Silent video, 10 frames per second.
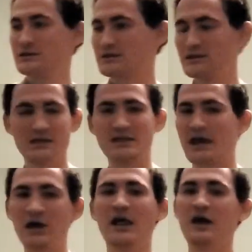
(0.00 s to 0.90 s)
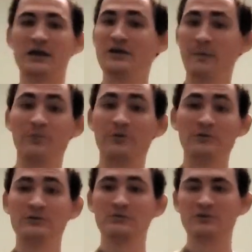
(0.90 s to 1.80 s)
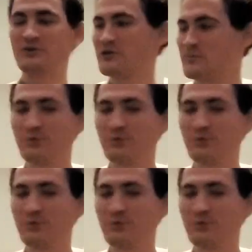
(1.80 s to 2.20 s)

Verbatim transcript: get the hell out of here, Apple, with your